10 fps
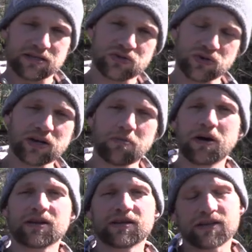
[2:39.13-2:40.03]
the trigger
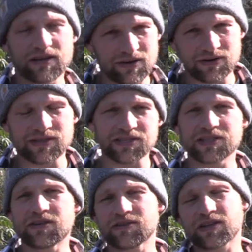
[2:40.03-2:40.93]
button, and he heard the
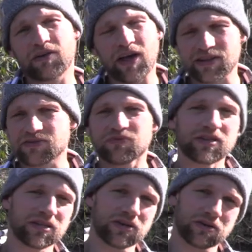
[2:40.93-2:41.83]
snare, and he's like, "Wow, oh, that's
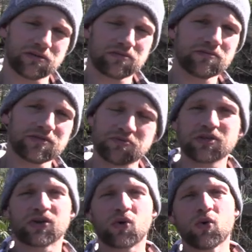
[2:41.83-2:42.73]
really that's
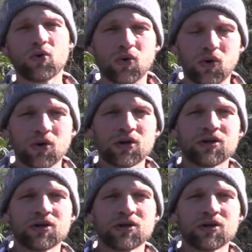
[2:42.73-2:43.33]
really cool,"